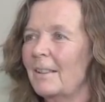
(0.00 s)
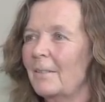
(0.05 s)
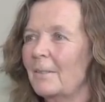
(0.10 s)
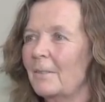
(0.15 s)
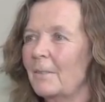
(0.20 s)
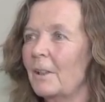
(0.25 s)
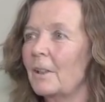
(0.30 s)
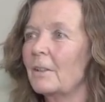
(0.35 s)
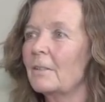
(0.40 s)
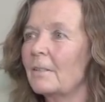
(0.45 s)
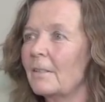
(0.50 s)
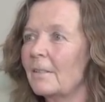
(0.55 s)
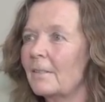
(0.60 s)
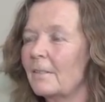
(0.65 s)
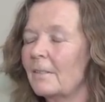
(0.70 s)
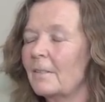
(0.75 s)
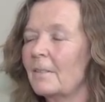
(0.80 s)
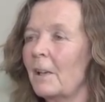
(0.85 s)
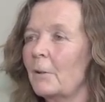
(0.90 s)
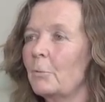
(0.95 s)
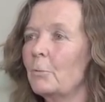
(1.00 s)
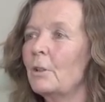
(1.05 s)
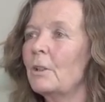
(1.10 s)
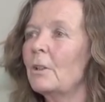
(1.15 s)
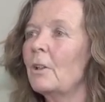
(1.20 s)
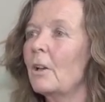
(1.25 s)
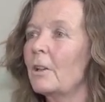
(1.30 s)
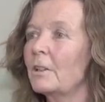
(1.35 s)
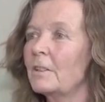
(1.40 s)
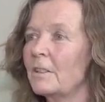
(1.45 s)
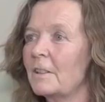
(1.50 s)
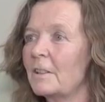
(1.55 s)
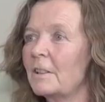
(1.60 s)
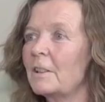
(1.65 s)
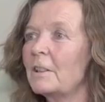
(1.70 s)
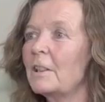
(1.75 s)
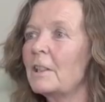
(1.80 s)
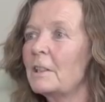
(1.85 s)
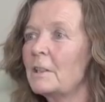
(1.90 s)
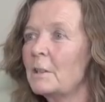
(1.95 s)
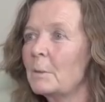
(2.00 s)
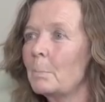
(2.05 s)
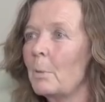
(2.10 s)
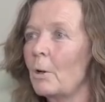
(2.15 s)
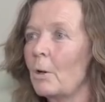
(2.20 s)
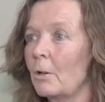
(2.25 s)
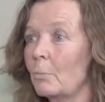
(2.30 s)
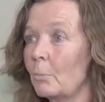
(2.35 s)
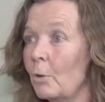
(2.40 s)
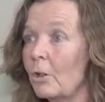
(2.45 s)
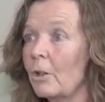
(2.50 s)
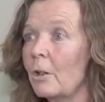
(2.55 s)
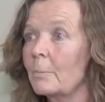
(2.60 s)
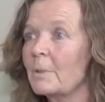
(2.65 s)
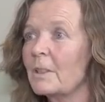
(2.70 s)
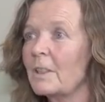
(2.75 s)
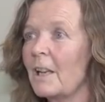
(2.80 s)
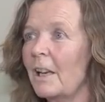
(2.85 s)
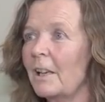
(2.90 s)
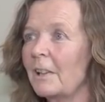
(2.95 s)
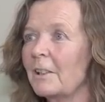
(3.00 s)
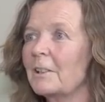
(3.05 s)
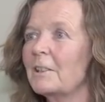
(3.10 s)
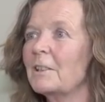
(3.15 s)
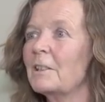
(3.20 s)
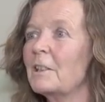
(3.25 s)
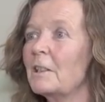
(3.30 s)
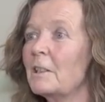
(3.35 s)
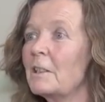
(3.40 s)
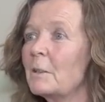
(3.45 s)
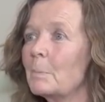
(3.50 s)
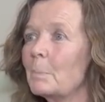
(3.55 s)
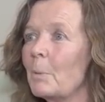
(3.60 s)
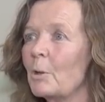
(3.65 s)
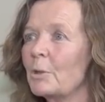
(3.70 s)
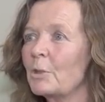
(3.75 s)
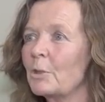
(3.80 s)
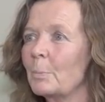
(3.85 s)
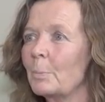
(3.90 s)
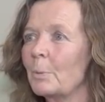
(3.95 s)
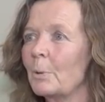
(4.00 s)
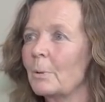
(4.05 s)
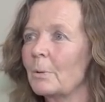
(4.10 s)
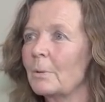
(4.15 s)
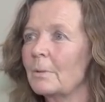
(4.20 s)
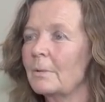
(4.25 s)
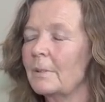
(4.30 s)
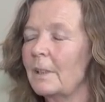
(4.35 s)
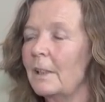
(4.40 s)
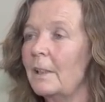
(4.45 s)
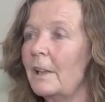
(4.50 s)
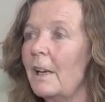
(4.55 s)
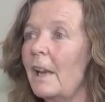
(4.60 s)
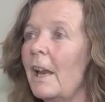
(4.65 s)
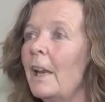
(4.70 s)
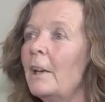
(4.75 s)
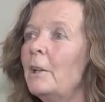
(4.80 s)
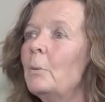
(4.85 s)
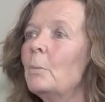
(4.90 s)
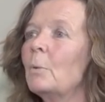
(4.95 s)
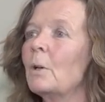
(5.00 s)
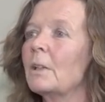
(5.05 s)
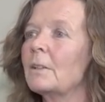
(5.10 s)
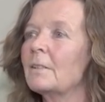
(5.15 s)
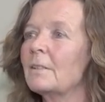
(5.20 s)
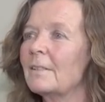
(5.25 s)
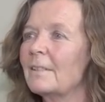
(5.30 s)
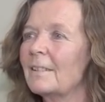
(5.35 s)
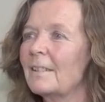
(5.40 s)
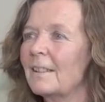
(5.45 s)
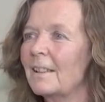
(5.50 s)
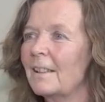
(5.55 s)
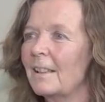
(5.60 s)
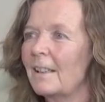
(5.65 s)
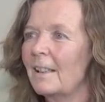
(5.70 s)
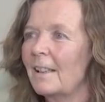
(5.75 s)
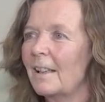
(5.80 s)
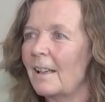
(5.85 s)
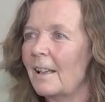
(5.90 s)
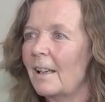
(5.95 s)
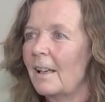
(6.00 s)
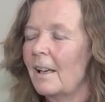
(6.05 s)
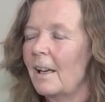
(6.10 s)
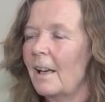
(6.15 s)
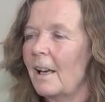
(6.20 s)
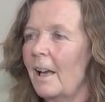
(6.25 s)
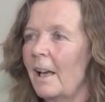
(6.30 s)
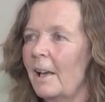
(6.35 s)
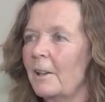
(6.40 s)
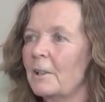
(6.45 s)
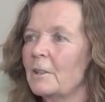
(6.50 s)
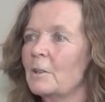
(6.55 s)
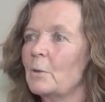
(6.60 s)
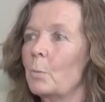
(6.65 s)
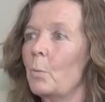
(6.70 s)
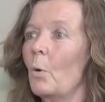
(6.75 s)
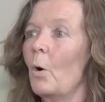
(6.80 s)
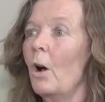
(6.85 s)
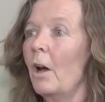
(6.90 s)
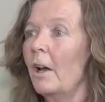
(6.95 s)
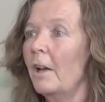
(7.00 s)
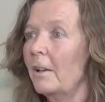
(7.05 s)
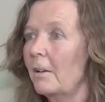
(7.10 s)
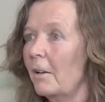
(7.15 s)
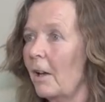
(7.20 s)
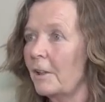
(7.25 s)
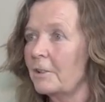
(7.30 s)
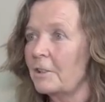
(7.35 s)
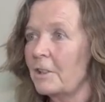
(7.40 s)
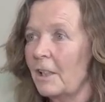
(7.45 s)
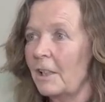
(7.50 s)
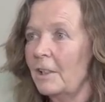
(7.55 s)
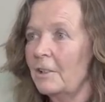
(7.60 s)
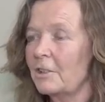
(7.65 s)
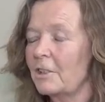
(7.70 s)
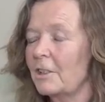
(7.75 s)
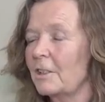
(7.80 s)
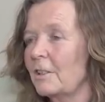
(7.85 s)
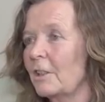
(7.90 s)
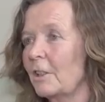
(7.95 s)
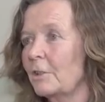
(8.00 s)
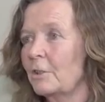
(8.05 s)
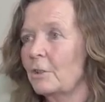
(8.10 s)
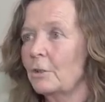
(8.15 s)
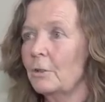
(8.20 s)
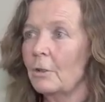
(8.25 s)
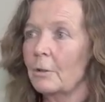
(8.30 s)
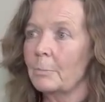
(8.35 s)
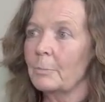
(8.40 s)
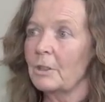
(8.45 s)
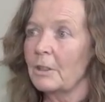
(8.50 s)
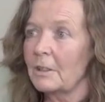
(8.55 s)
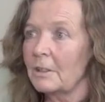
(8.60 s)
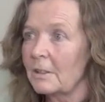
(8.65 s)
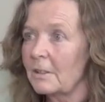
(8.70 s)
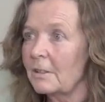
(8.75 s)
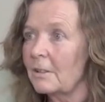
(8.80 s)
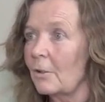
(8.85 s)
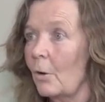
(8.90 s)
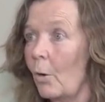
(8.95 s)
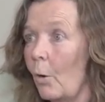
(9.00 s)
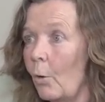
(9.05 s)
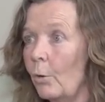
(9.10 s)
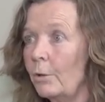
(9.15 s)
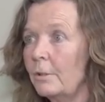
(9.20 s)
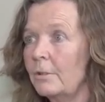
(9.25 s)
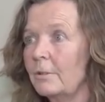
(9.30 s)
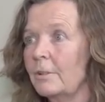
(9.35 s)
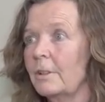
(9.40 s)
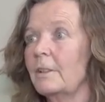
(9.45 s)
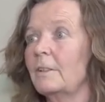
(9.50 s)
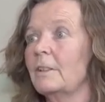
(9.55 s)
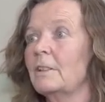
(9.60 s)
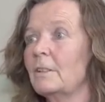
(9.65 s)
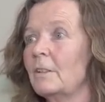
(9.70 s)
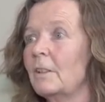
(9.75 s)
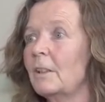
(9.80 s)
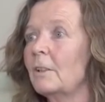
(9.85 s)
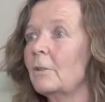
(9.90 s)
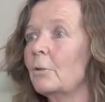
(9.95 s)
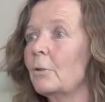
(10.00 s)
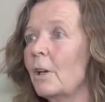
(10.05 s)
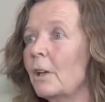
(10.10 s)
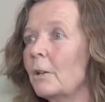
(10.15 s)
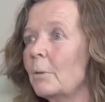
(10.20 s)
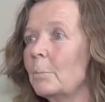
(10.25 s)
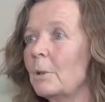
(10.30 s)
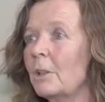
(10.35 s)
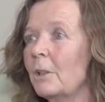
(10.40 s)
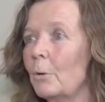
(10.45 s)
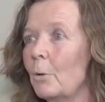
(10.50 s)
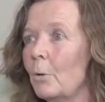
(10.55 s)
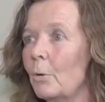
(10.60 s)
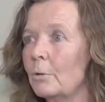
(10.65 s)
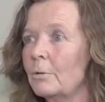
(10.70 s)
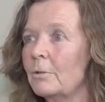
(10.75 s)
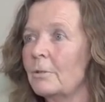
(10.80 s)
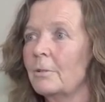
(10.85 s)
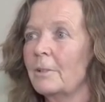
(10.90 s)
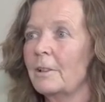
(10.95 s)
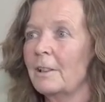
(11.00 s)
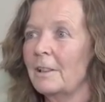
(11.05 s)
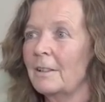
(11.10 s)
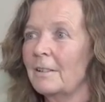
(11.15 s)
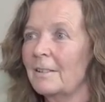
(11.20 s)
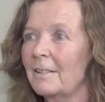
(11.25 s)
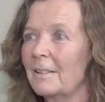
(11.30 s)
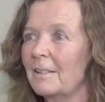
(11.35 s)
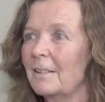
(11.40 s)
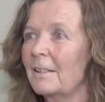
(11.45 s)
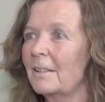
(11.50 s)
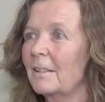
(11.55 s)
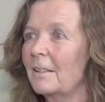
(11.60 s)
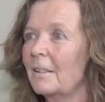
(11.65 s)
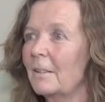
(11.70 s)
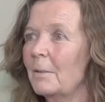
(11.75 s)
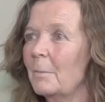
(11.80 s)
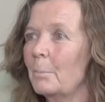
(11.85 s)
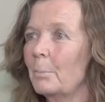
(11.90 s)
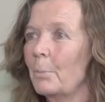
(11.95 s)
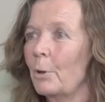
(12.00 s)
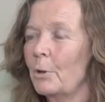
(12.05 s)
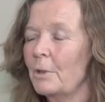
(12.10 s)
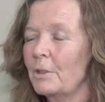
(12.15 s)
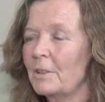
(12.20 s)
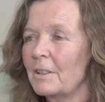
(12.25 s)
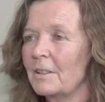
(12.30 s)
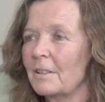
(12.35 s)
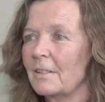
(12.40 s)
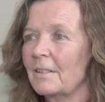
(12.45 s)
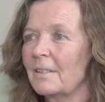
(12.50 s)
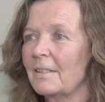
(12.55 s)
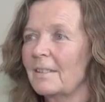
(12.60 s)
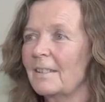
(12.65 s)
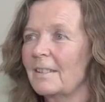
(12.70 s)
That they realise that it is, what I'm saying, it is possible in anyone. And it's why I teach as I do. I'm just ordinary, this incredibly ordinary person.